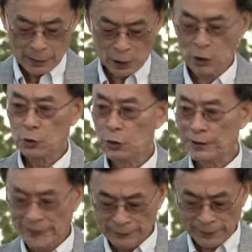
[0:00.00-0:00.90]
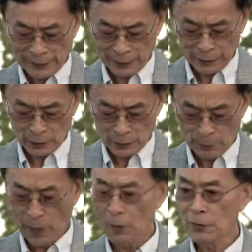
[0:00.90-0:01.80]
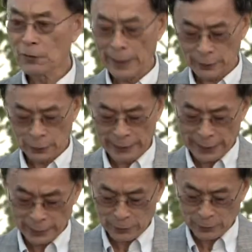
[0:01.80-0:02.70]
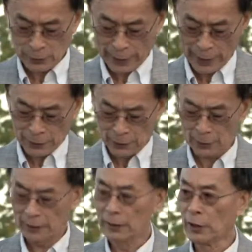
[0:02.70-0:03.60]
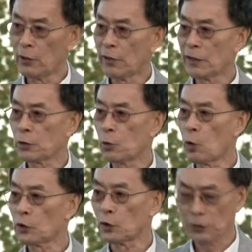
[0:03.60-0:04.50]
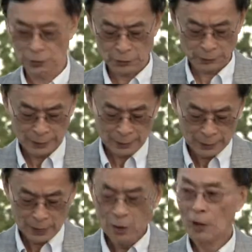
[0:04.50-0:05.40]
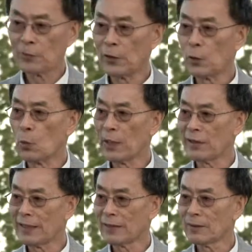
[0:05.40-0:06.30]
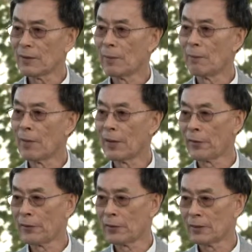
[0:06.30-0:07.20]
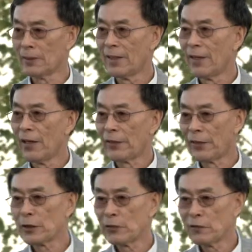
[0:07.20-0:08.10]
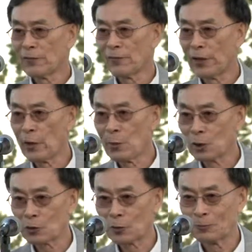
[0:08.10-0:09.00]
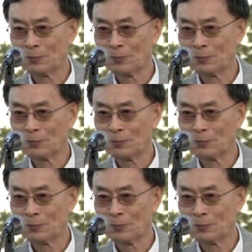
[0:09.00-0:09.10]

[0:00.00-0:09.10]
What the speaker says: Her stiffening mouth had yet to ask girlish questions of her wailing mother. Thank you very much.